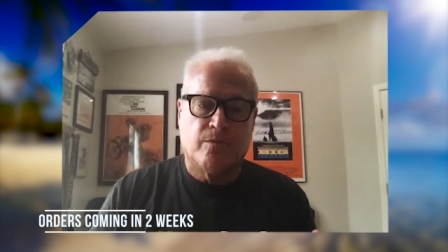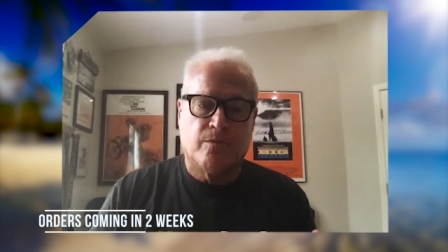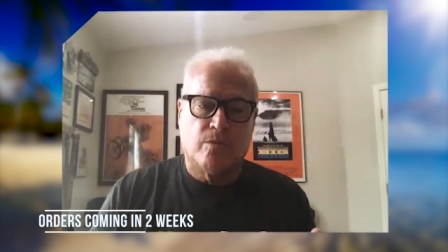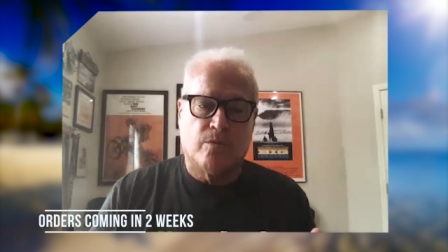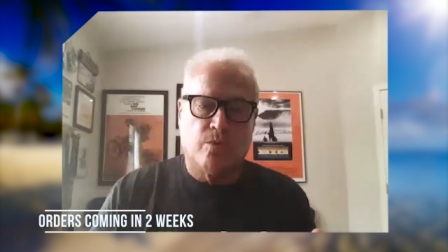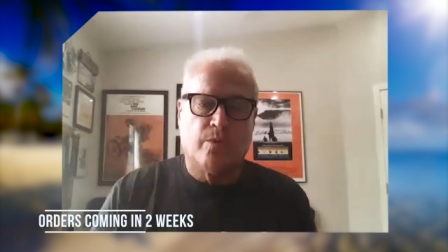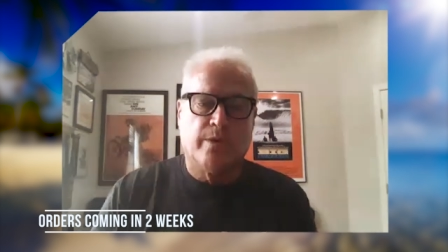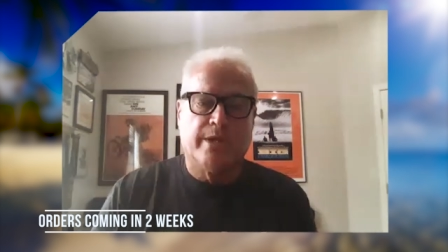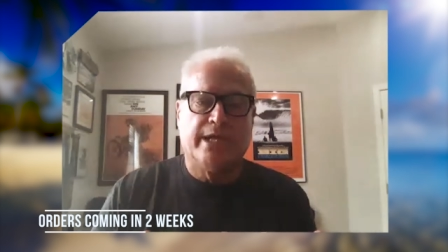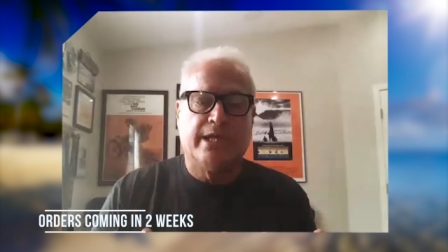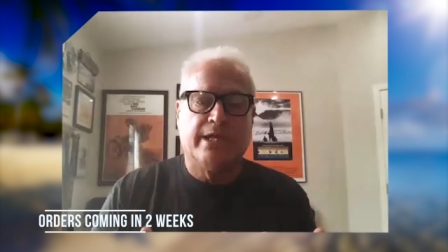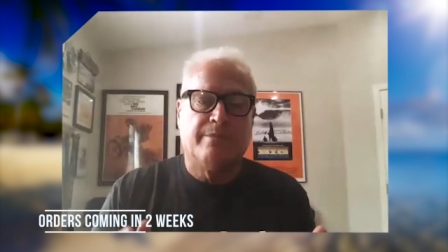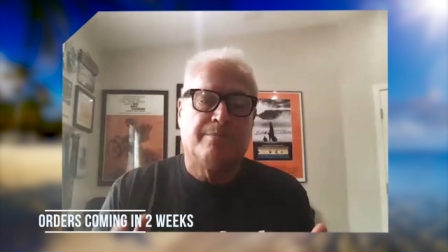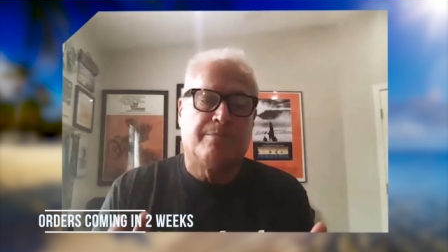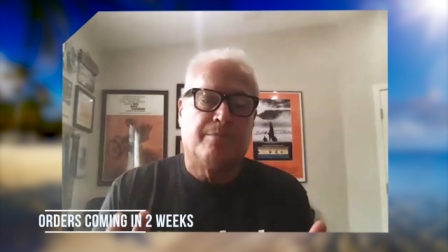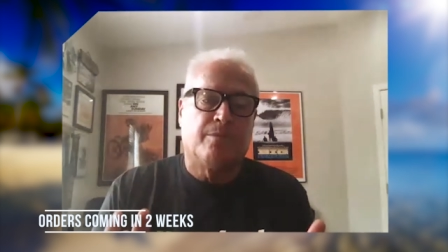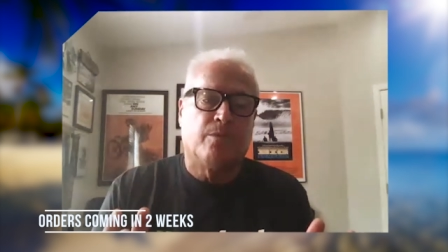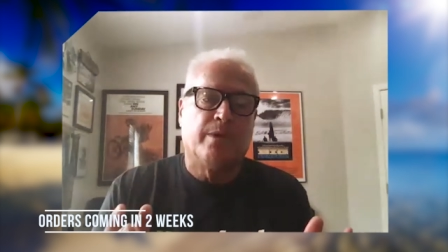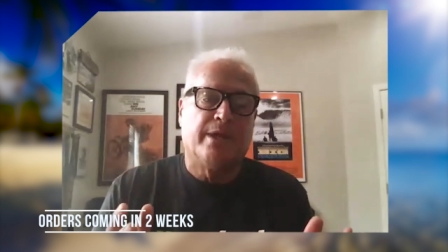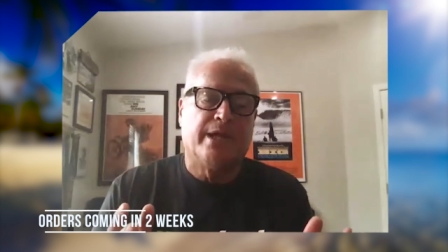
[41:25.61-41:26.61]
we
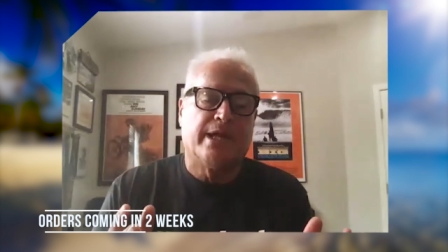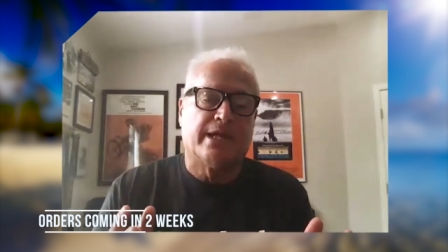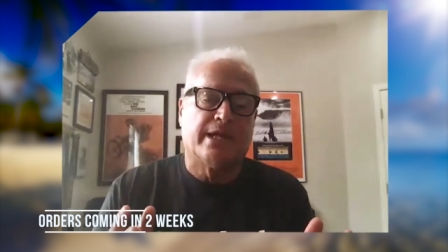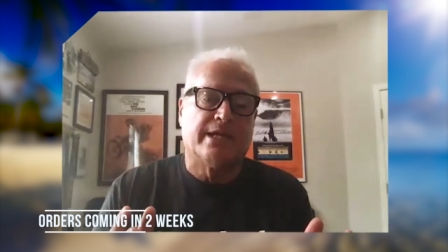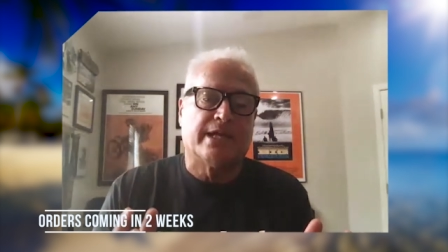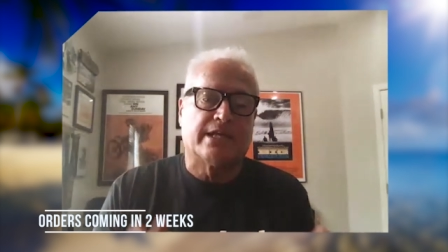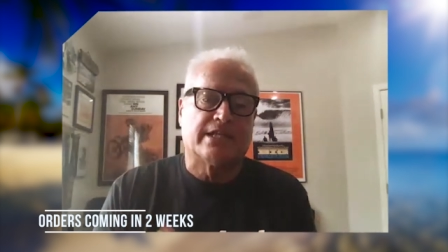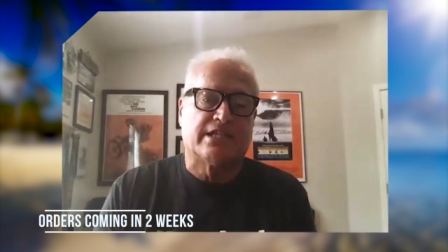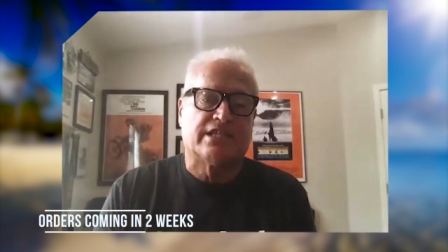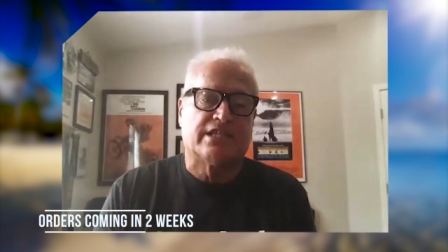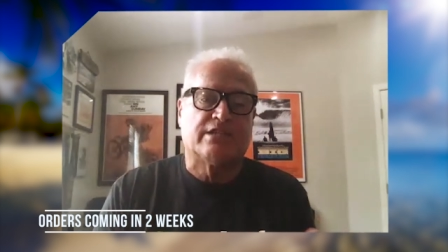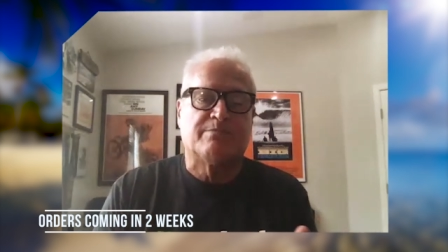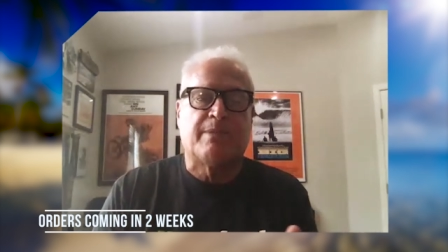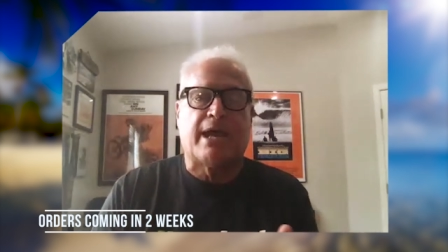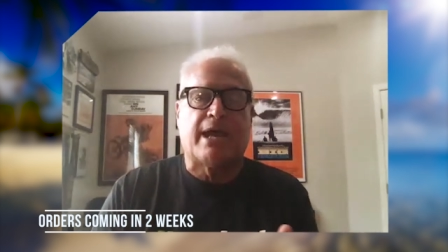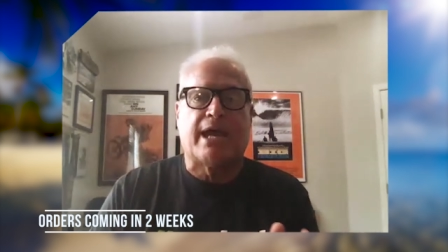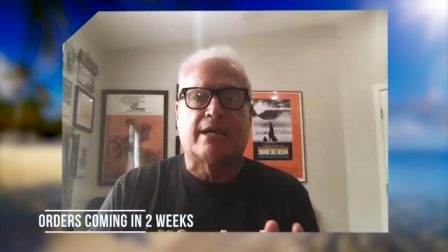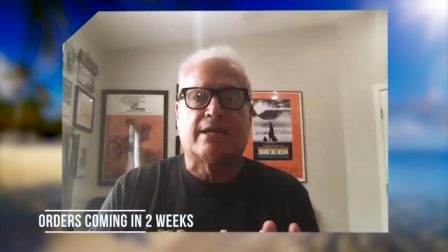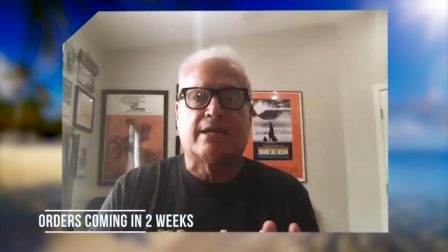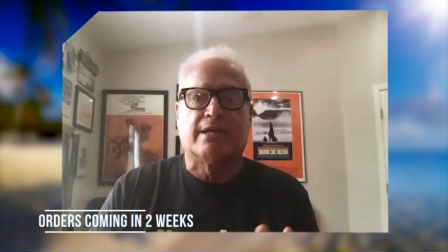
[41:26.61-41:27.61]
can
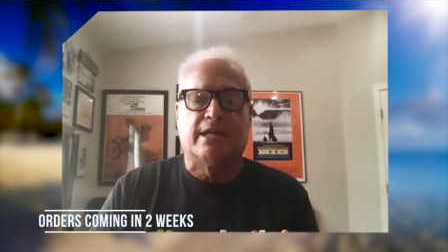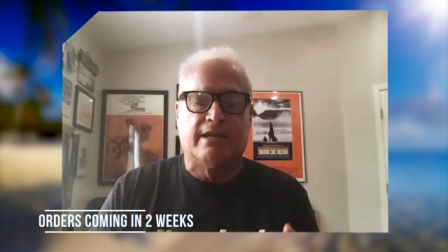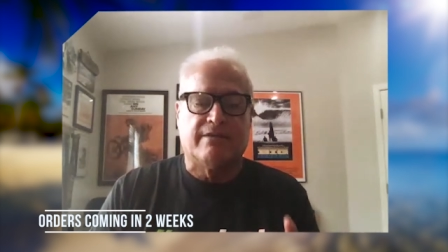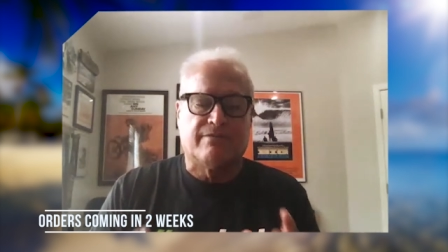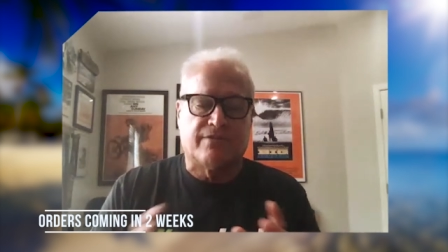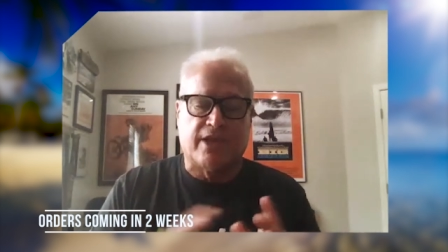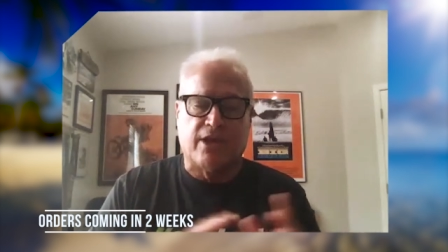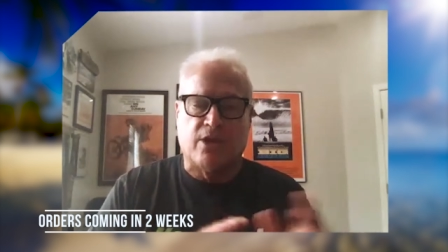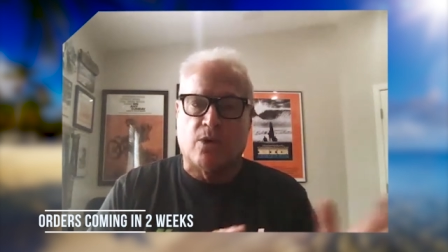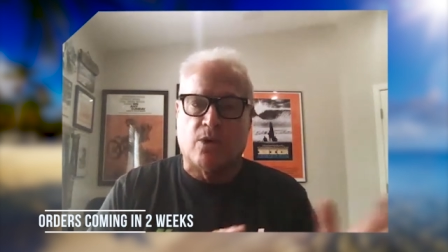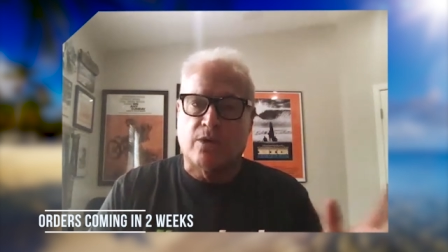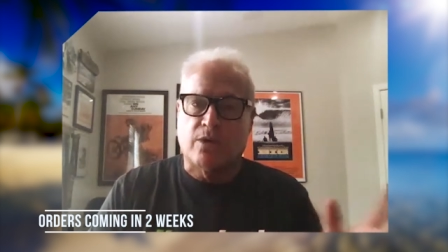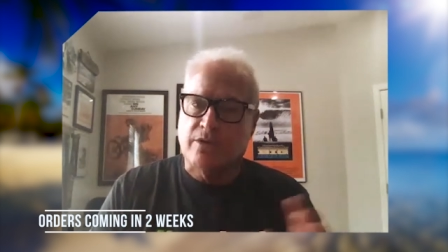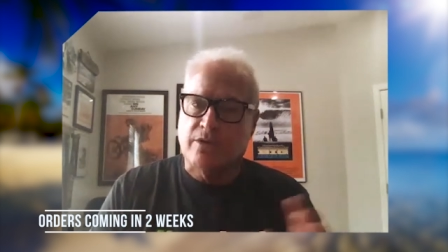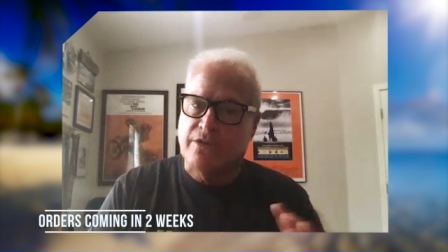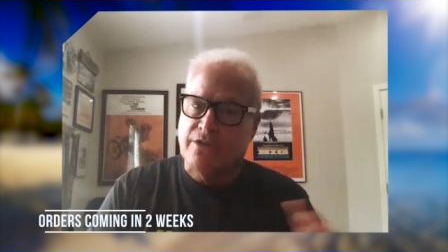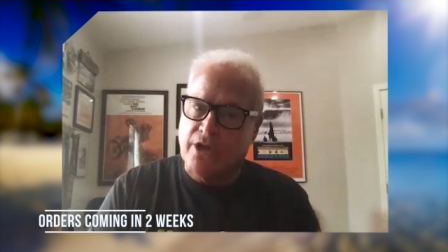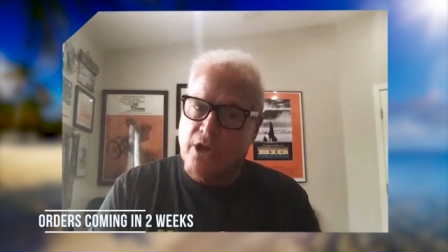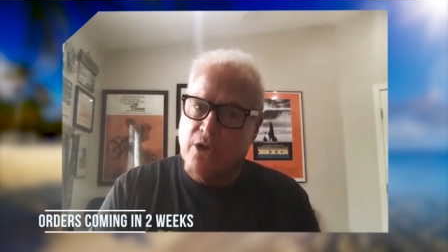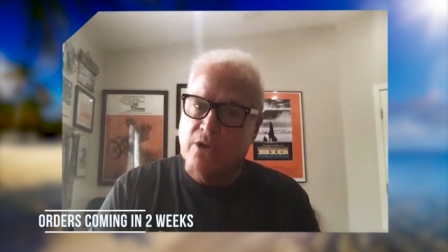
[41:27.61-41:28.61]
expect, if they order
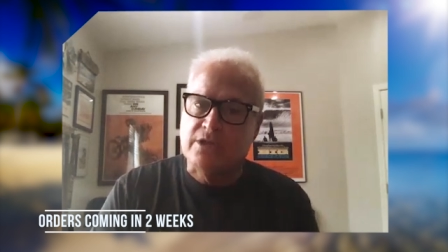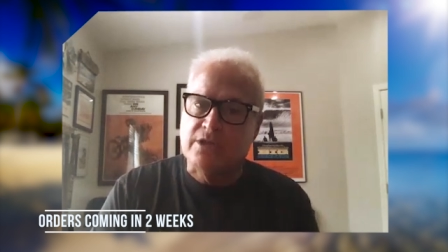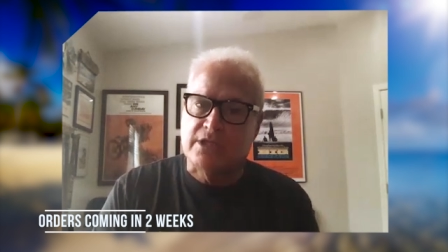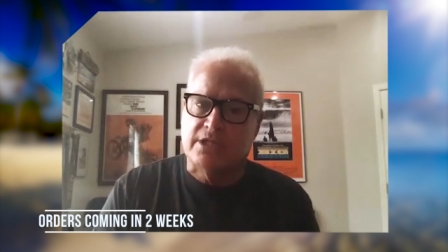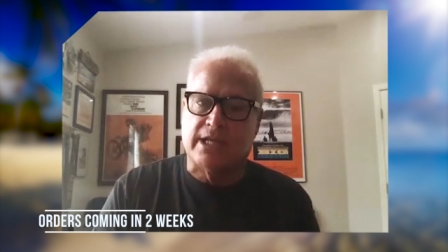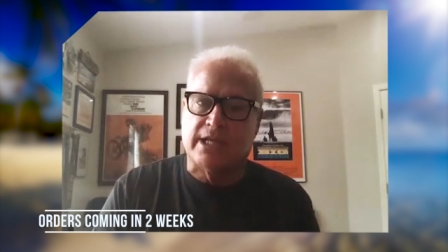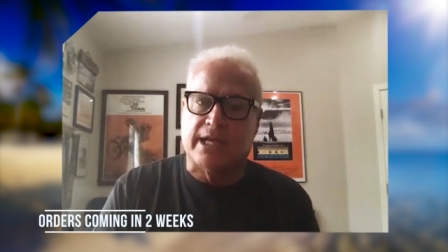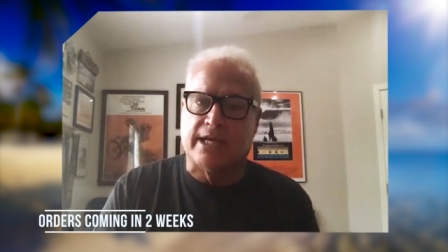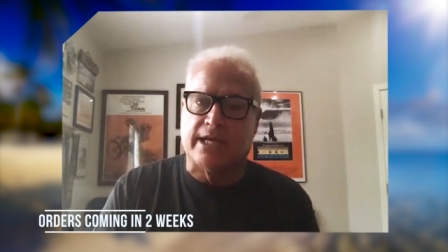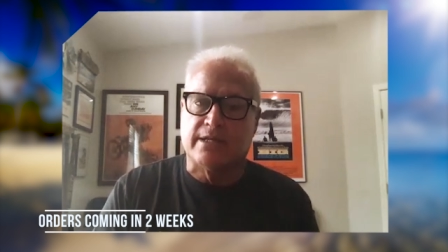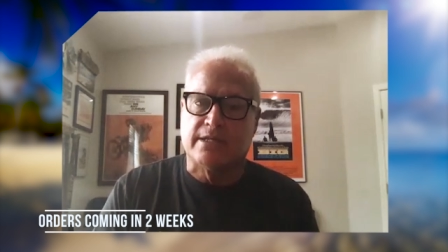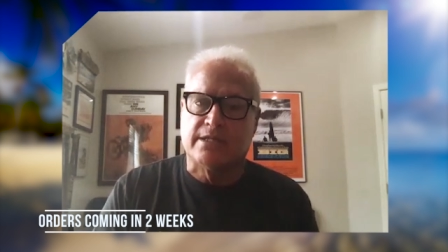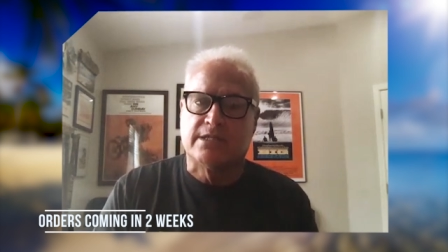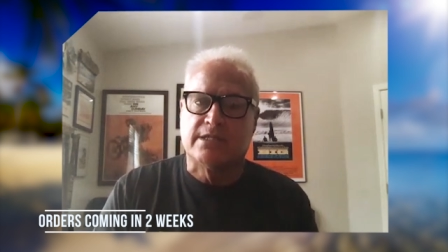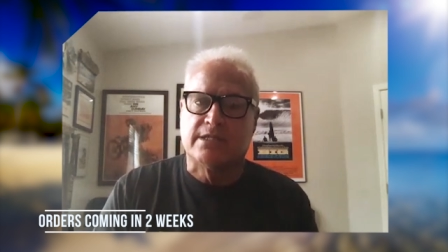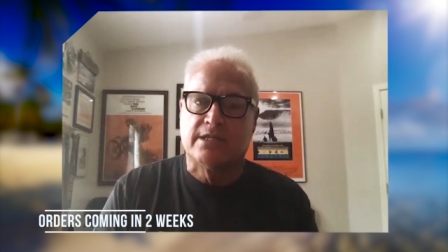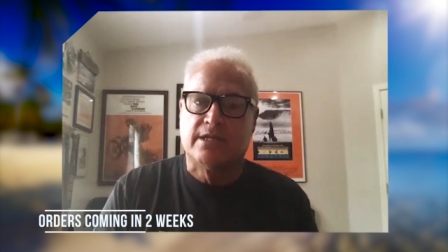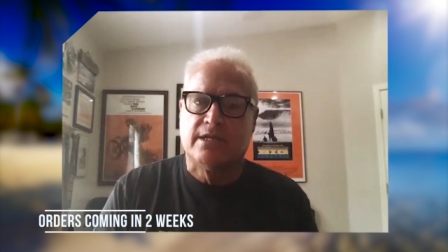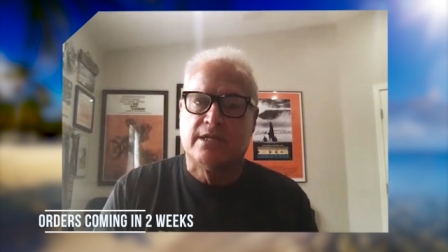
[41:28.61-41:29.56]
those things,